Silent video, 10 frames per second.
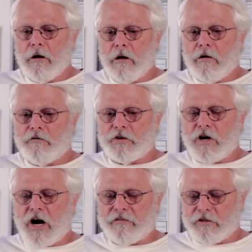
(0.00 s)

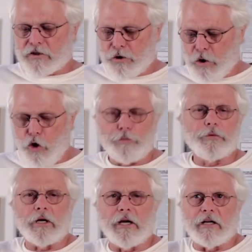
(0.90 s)
photographers who hope
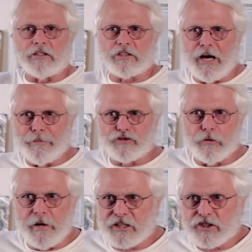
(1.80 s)
to get assignments
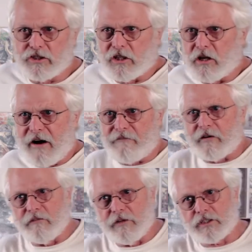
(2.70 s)
from National
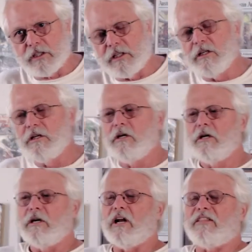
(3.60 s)
Geographic eventually.
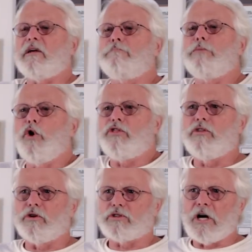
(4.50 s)
And I think both of
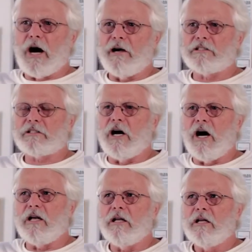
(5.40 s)
those guys
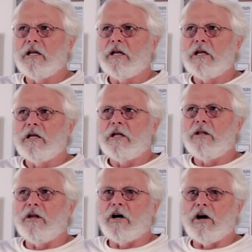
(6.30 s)
got
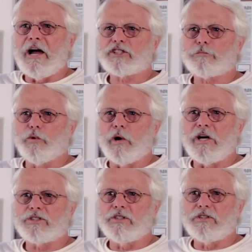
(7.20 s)
their
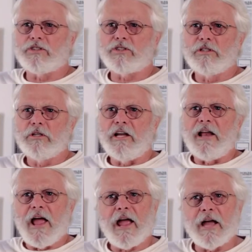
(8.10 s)
aspirations
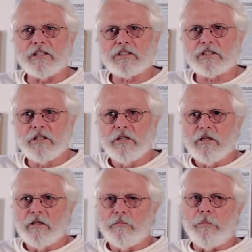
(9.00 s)
enhanced
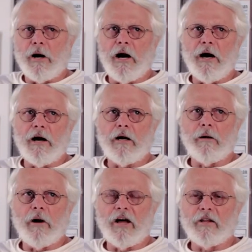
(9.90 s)
by
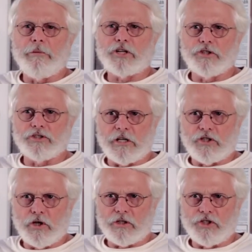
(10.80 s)
the pictures they
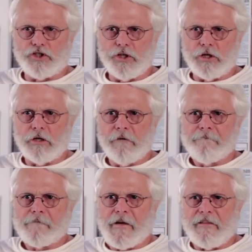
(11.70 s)
took this year,
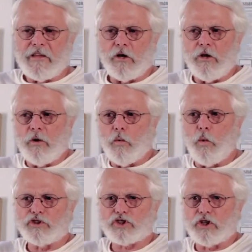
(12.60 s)
and then
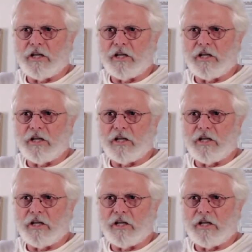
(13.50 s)
what's going to